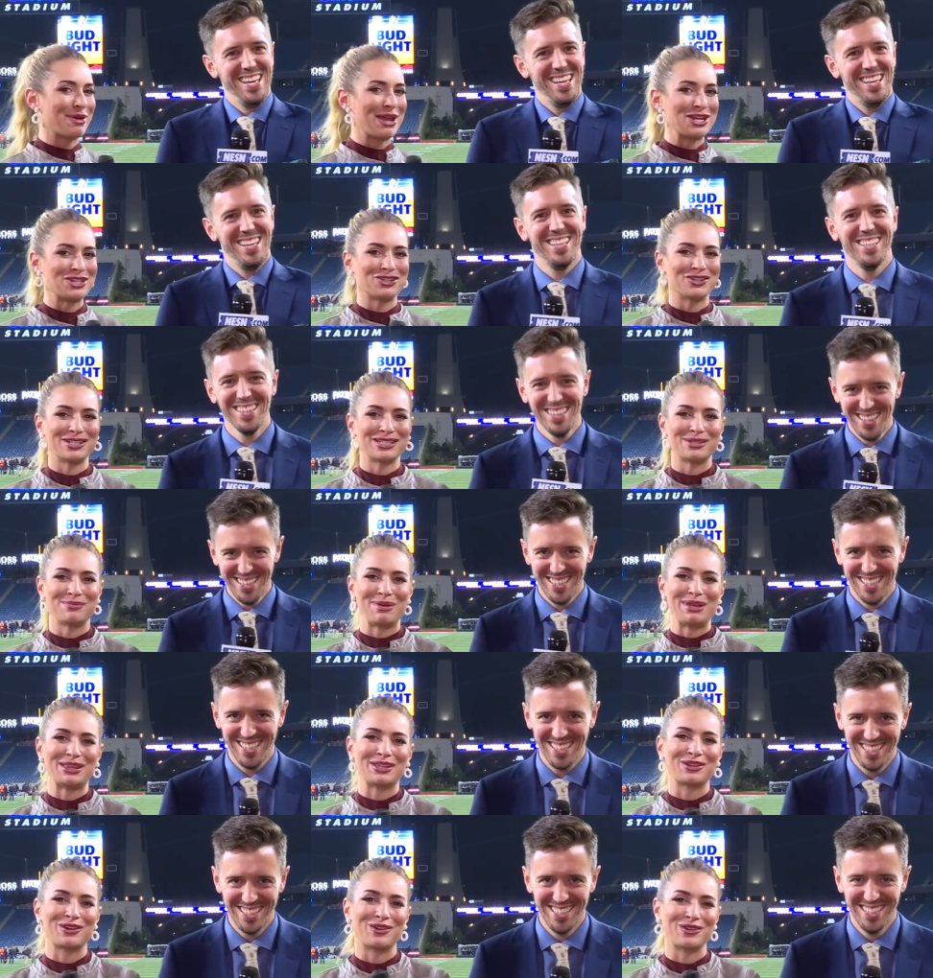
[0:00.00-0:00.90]
Speaker 1: Patriots
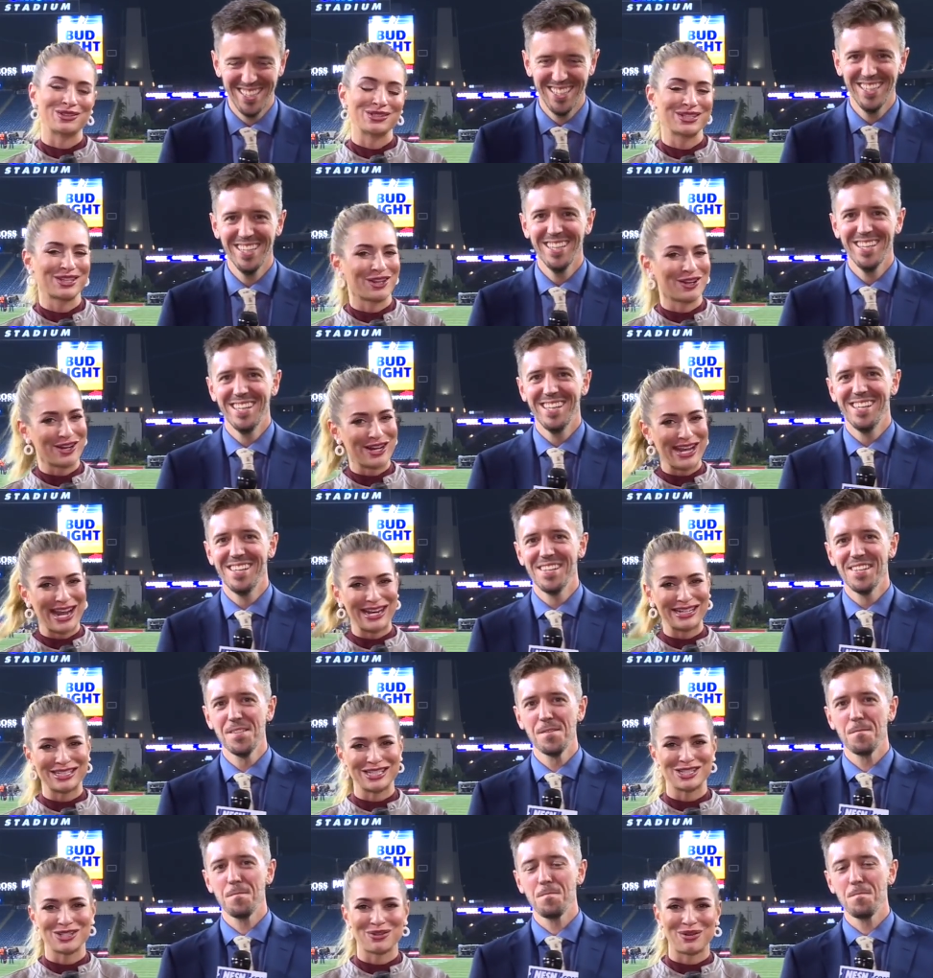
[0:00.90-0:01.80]
beat the Colts
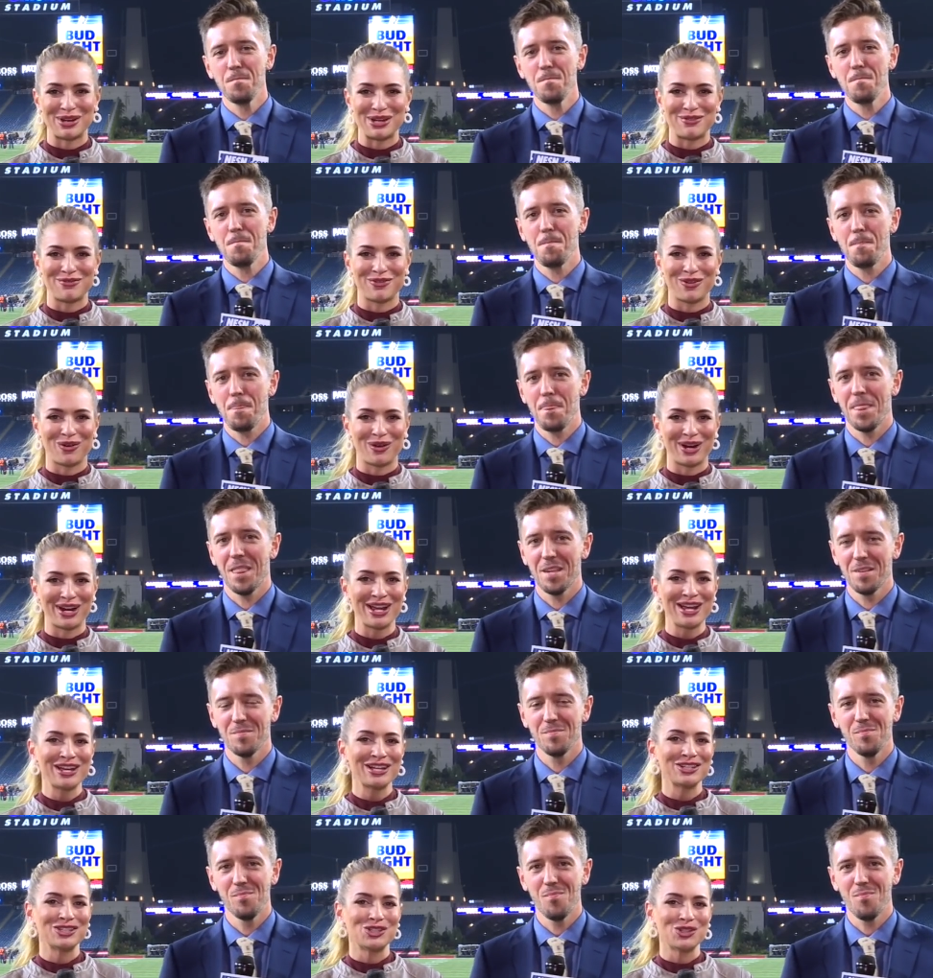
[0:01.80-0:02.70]
38 to 24.
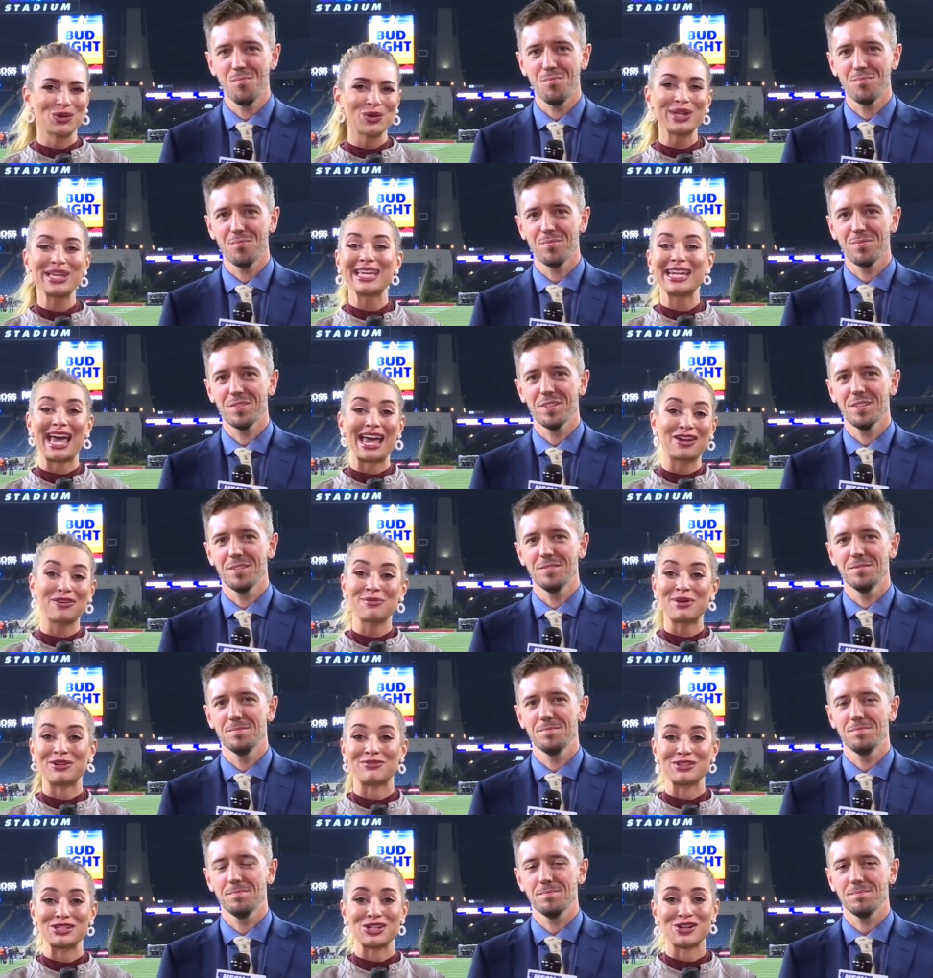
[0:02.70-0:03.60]
Julian
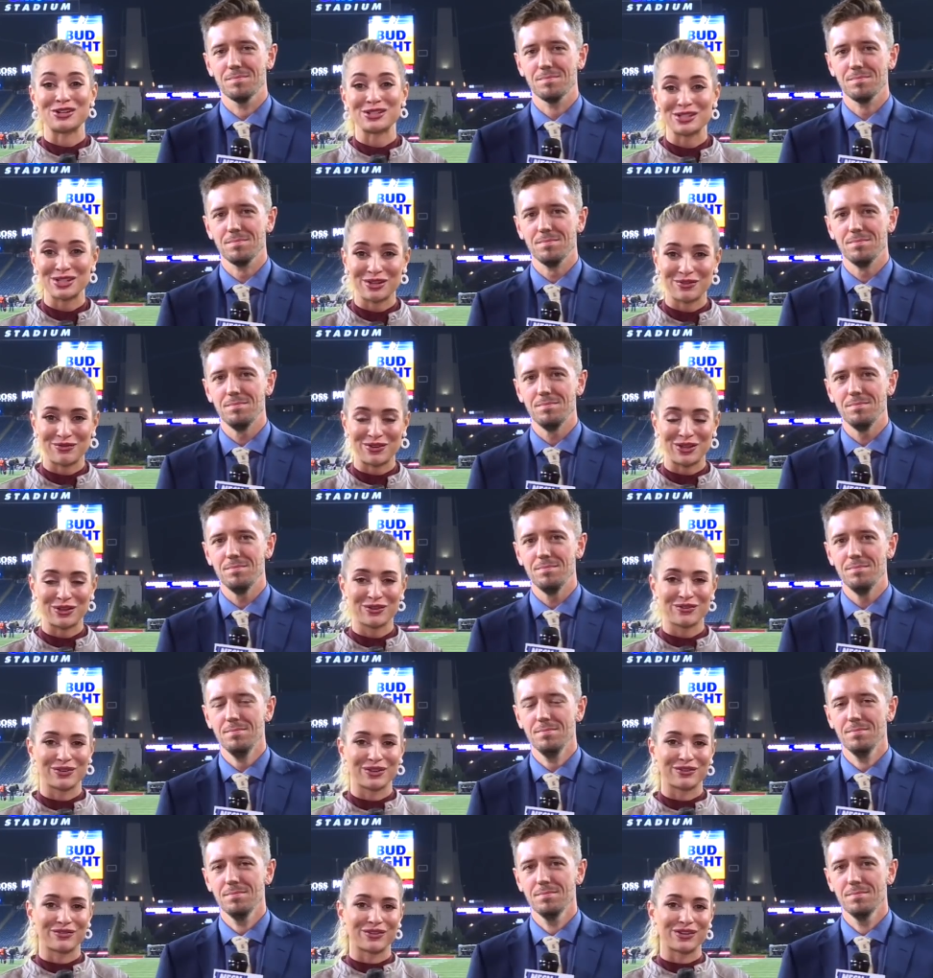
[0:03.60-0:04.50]
Edelman returned to the
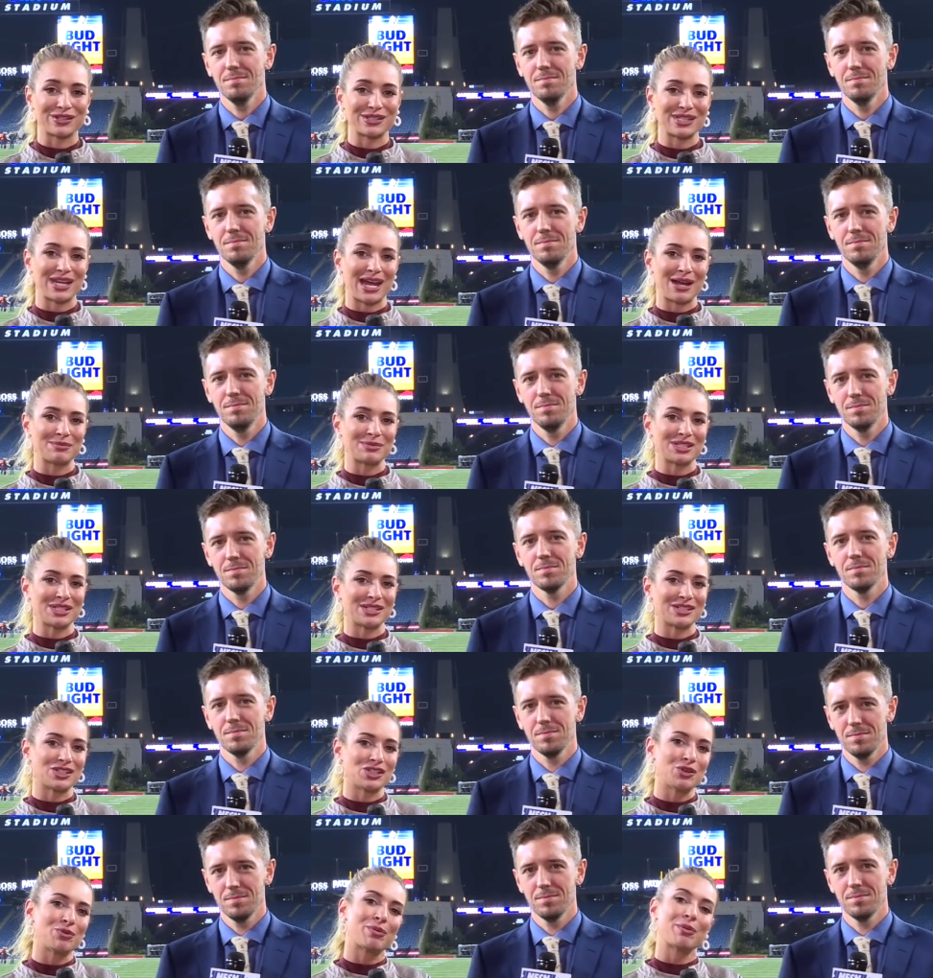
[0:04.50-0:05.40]
field for the first time
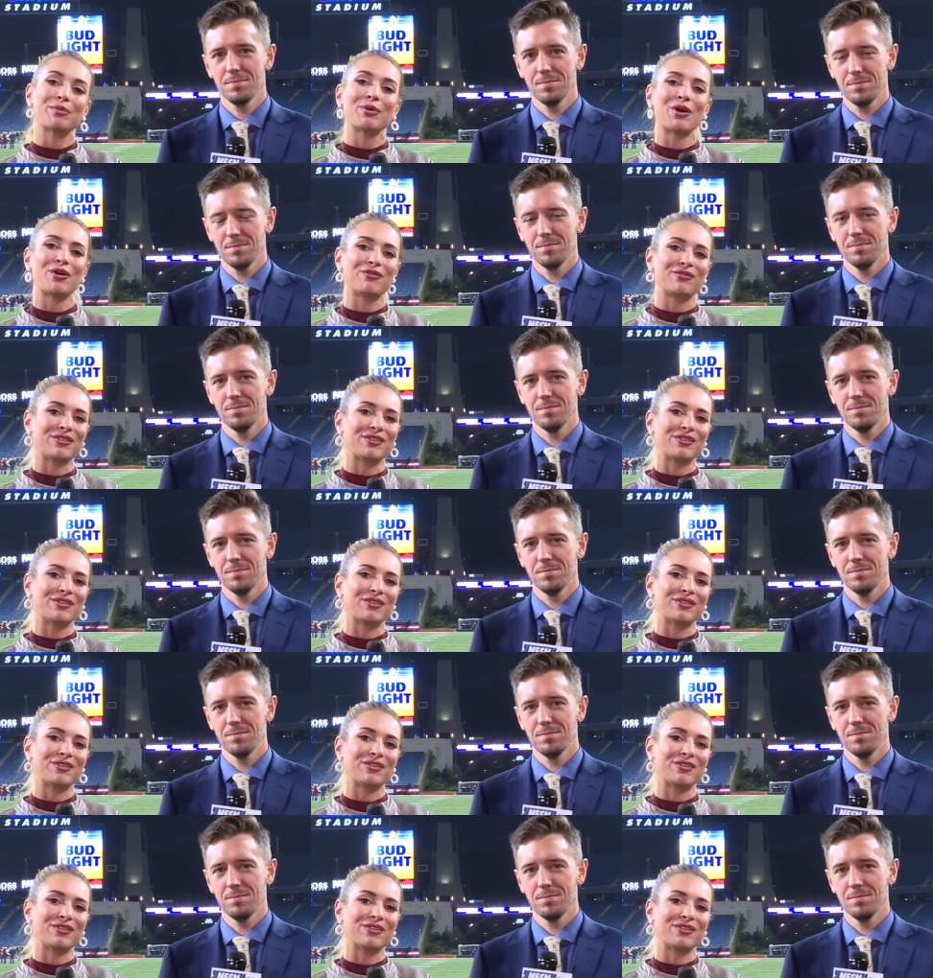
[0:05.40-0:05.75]
since Super Bowl